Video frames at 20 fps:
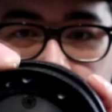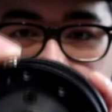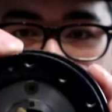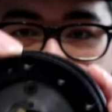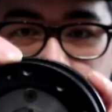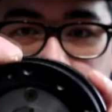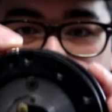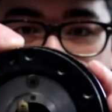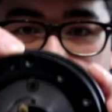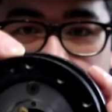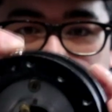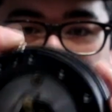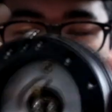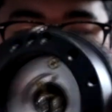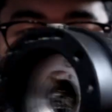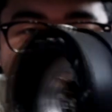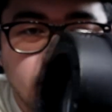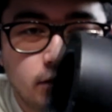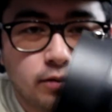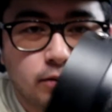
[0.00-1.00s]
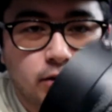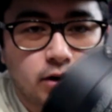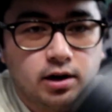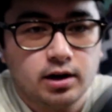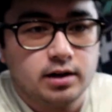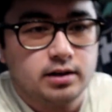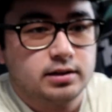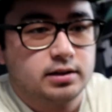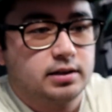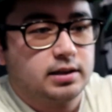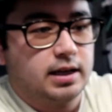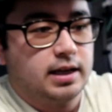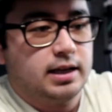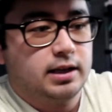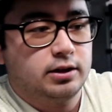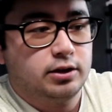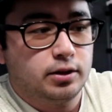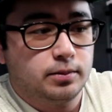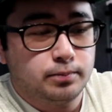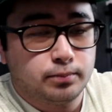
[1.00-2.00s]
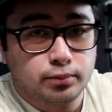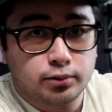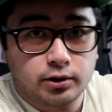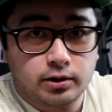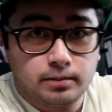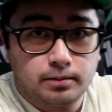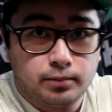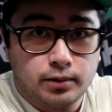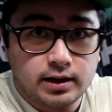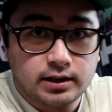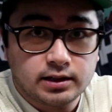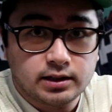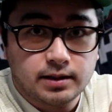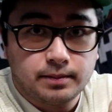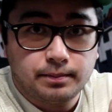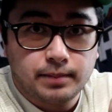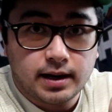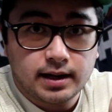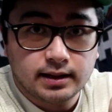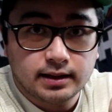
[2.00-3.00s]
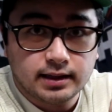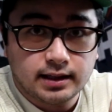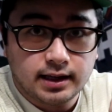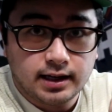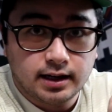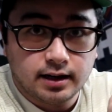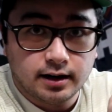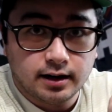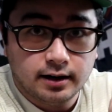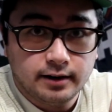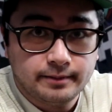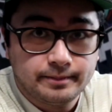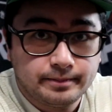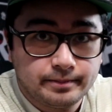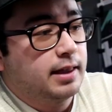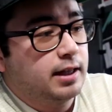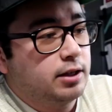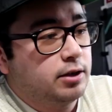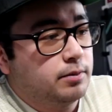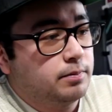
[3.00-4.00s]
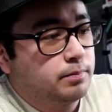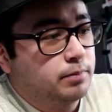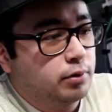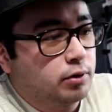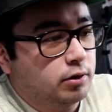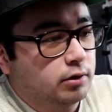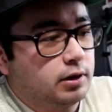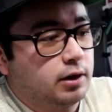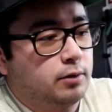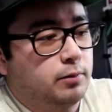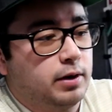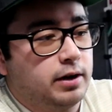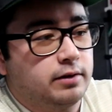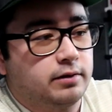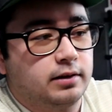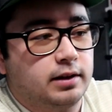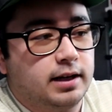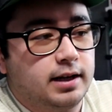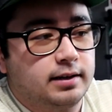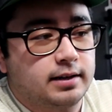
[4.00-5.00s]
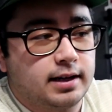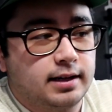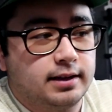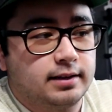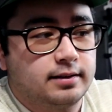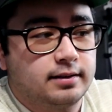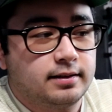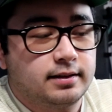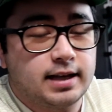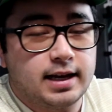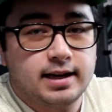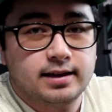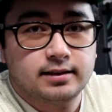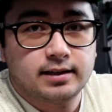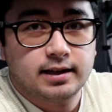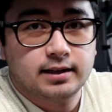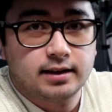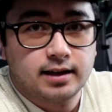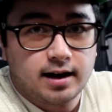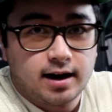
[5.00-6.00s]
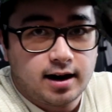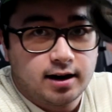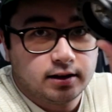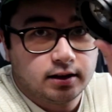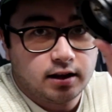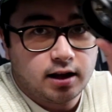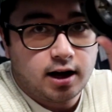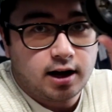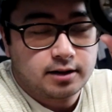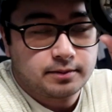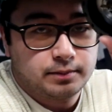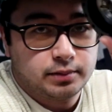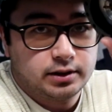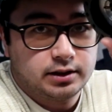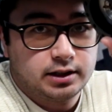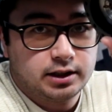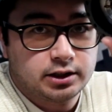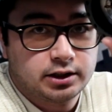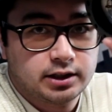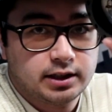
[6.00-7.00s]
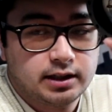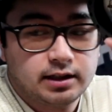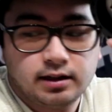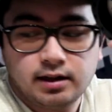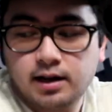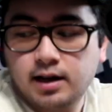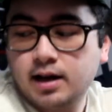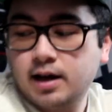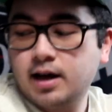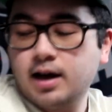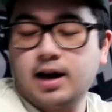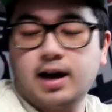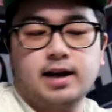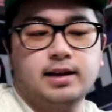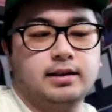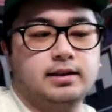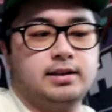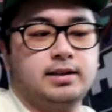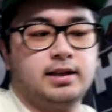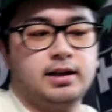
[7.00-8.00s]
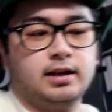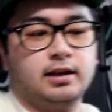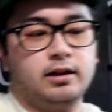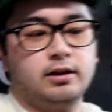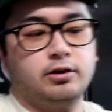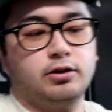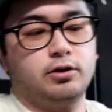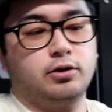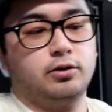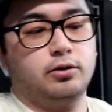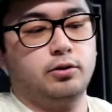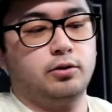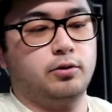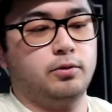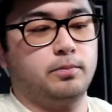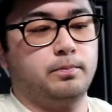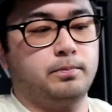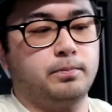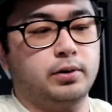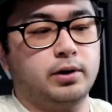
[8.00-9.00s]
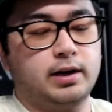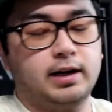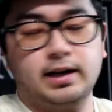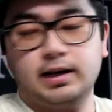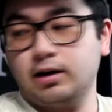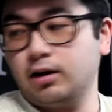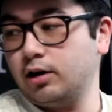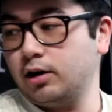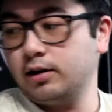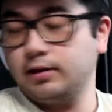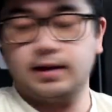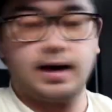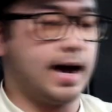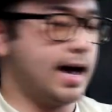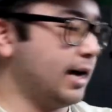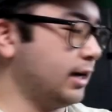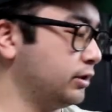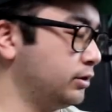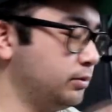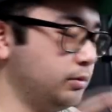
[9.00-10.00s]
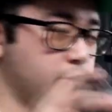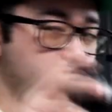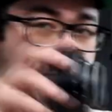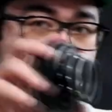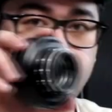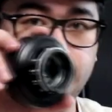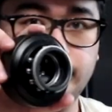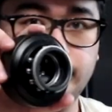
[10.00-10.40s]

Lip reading: So how this works is you press the button here, and then you pull the quick release and it stays in the unlock position until you put it on the actual